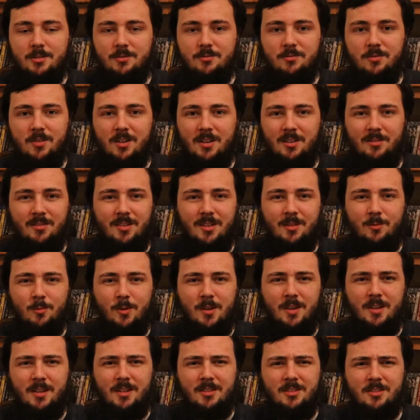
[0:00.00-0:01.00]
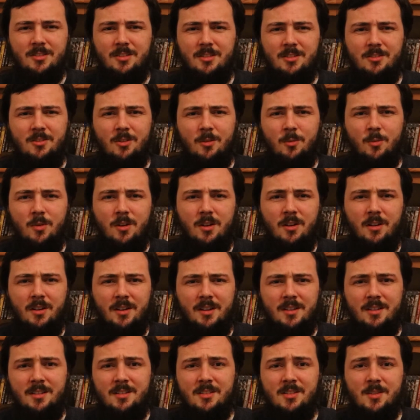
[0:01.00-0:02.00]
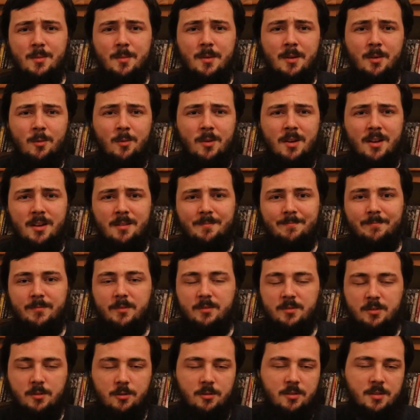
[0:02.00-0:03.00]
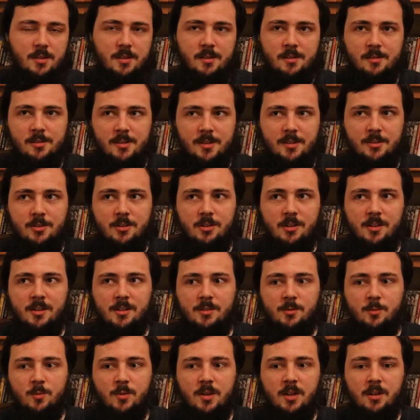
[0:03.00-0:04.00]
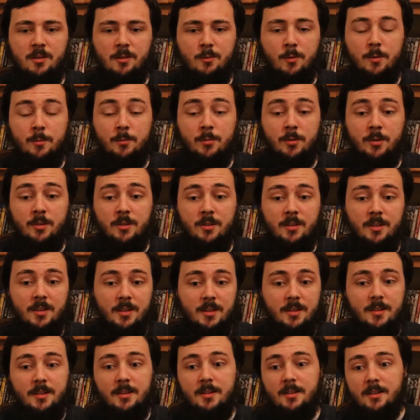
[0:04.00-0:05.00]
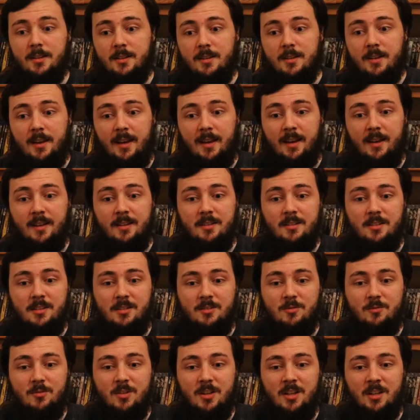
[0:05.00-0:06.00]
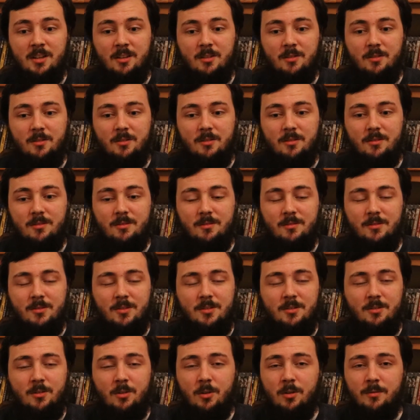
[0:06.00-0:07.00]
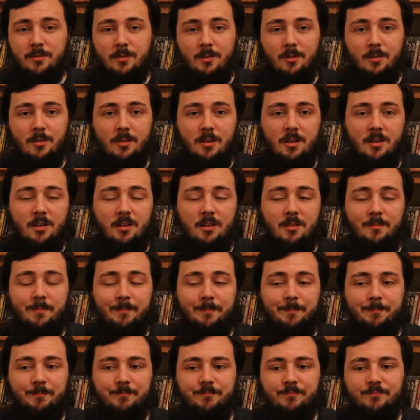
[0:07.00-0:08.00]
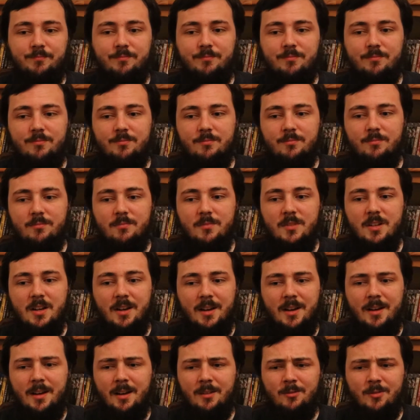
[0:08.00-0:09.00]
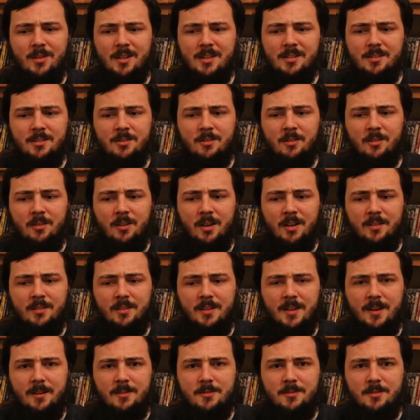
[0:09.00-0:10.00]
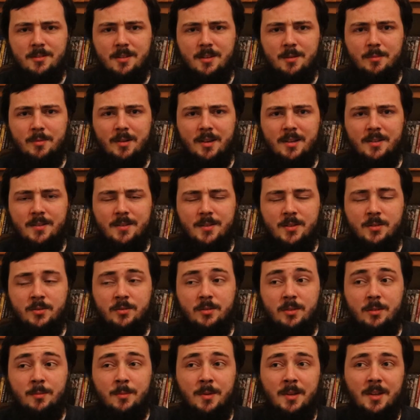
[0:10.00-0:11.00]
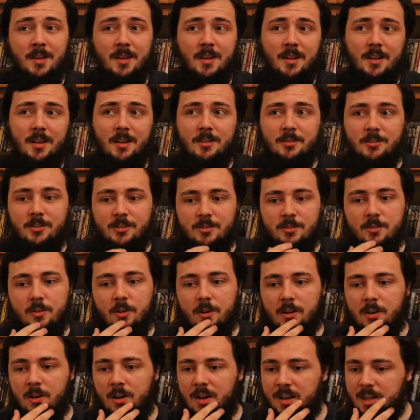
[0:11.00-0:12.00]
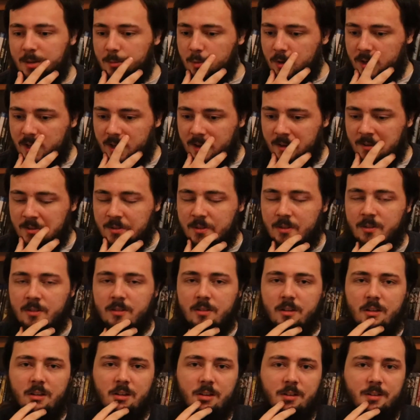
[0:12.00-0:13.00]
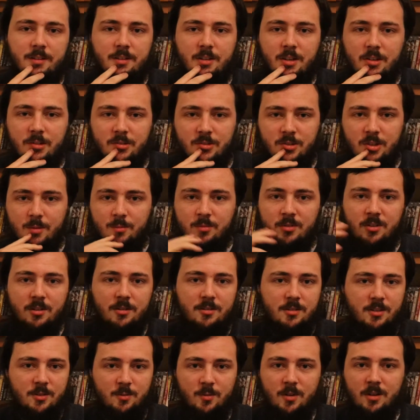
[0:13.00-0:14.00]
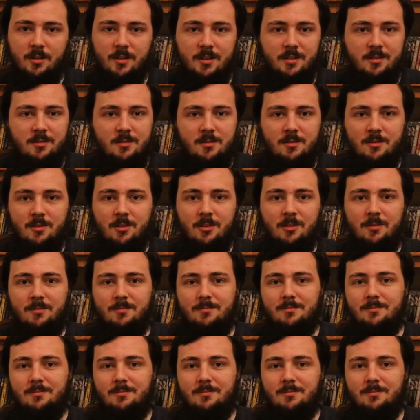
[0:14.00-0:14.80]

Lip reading: really, really weird. It just does not work. And then there's a bit where, of course, he's CGI'd as well at one point, and it's really, which is awful. I really did not like the character that he played in this film. Just not a likable character. You know, Tom Cruise as well. He's not.